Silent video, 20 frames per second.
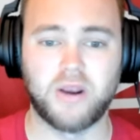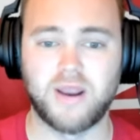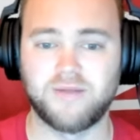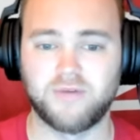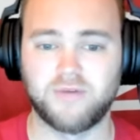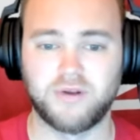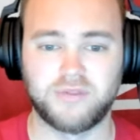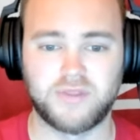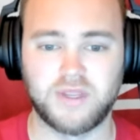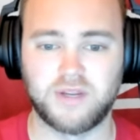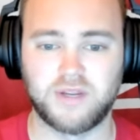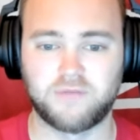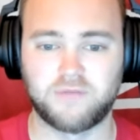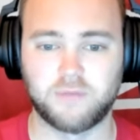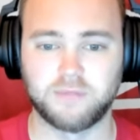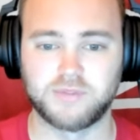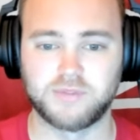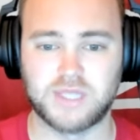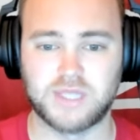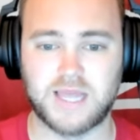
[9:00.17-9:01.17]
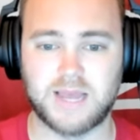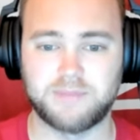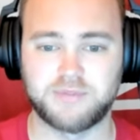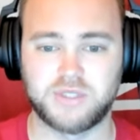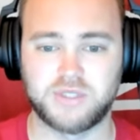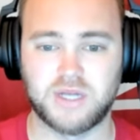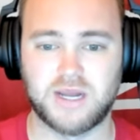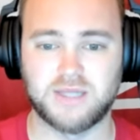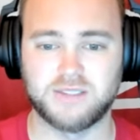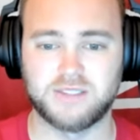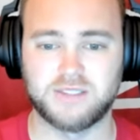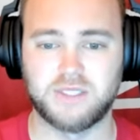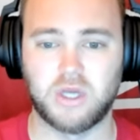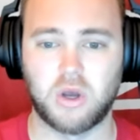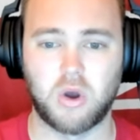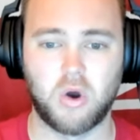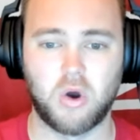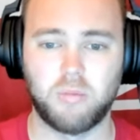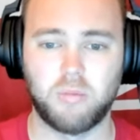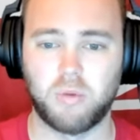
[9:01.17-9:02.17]
on everything from slap shots to
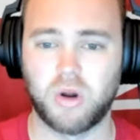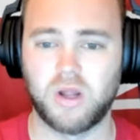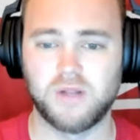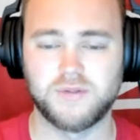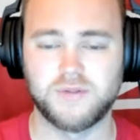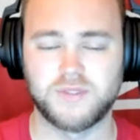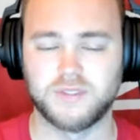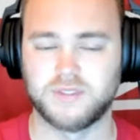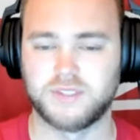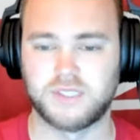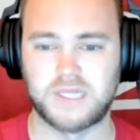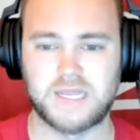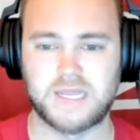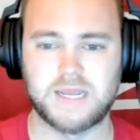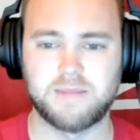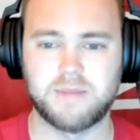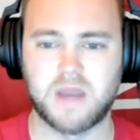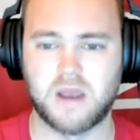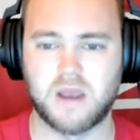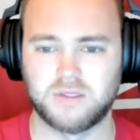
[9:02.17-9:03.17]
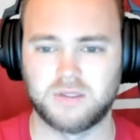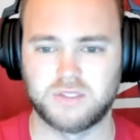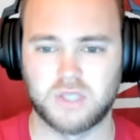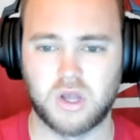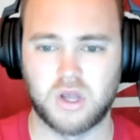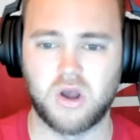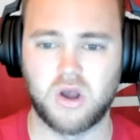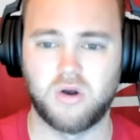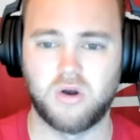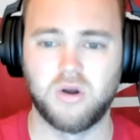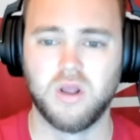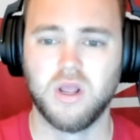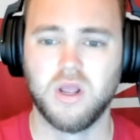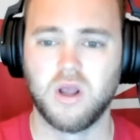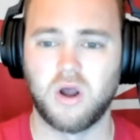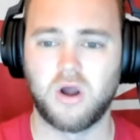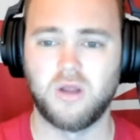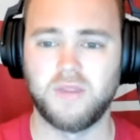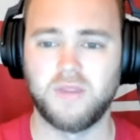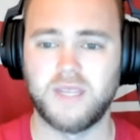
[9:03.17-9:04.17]
home runs and slam dunks, all
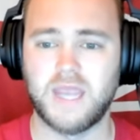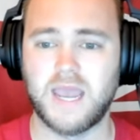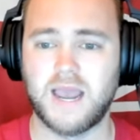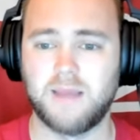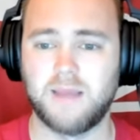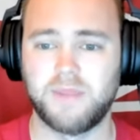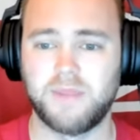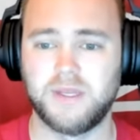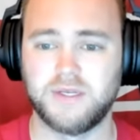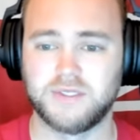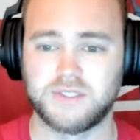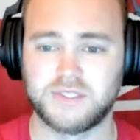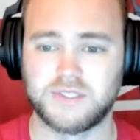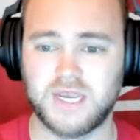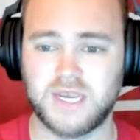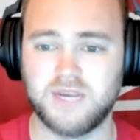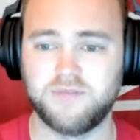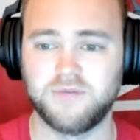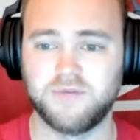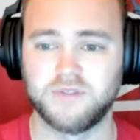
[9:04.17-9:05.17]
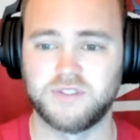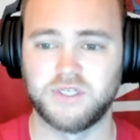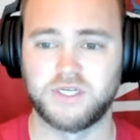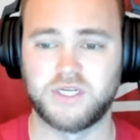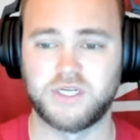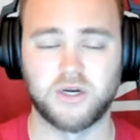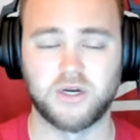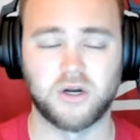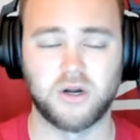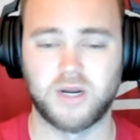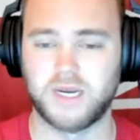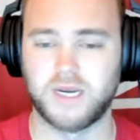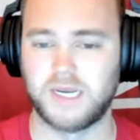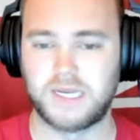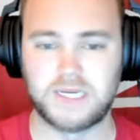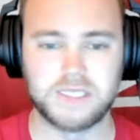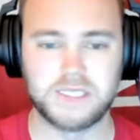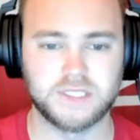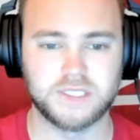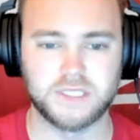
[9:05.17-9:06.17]
on the app that is safe, secure, and
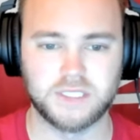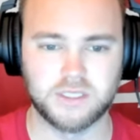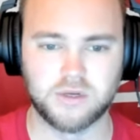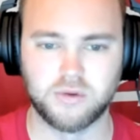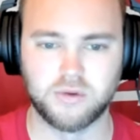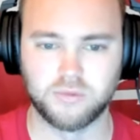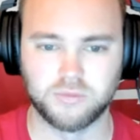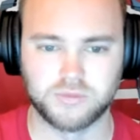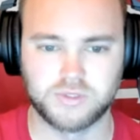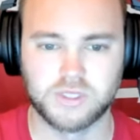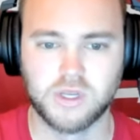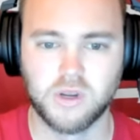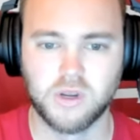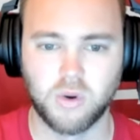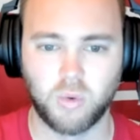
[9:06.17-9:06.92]
easy to use.